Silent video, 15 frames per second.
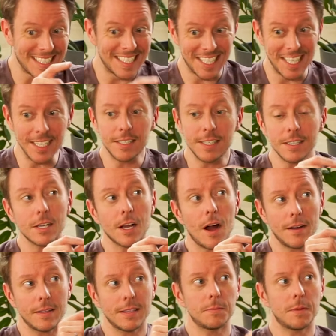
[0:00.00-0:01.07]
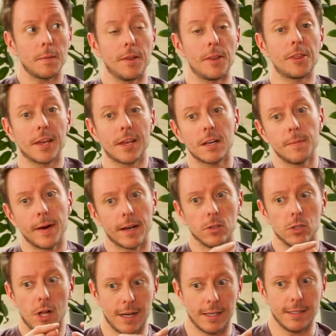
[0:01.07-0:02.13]
This is a concept I've been thinking about a
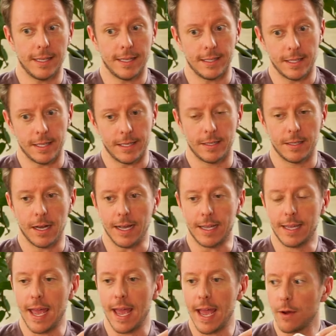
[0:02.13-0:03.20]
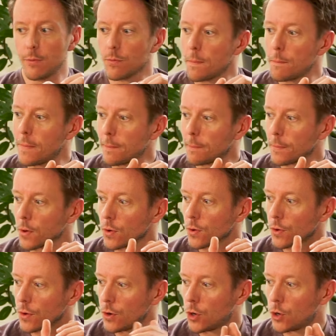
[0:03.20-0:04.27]
lot lately. I can't
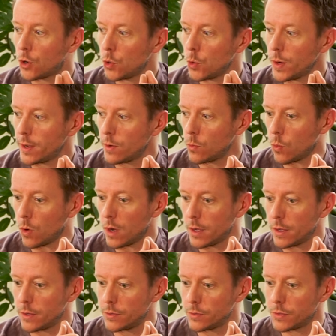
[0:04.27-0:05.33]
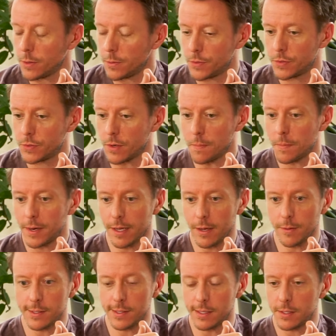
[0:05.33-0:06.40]
remember who it was. It was somebody I
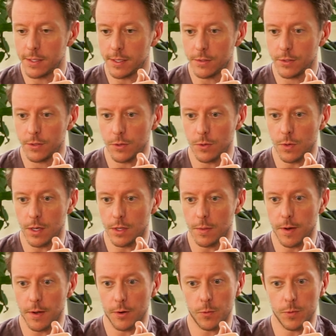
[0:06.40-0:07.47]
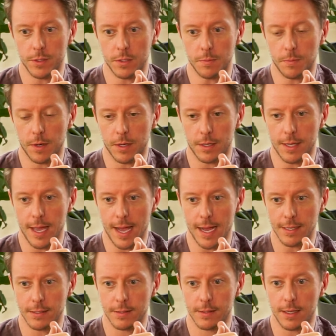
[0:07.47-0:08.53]
was listening to on the Modern Wisdom
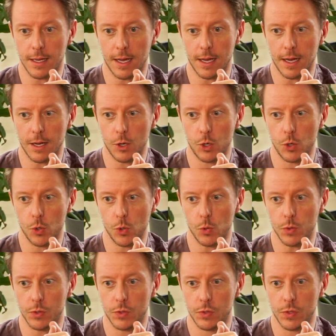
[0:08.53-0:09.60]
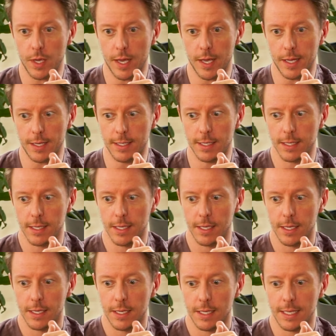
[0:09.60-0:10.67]
podcast who said,
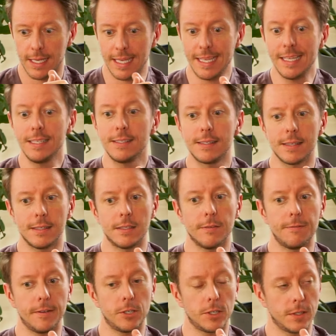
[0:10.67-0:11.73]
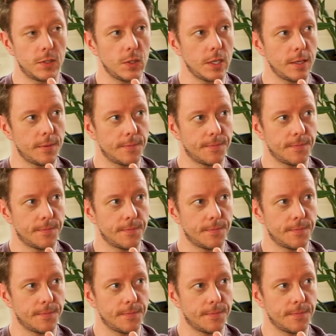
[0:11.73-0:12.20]
ease is efficiency.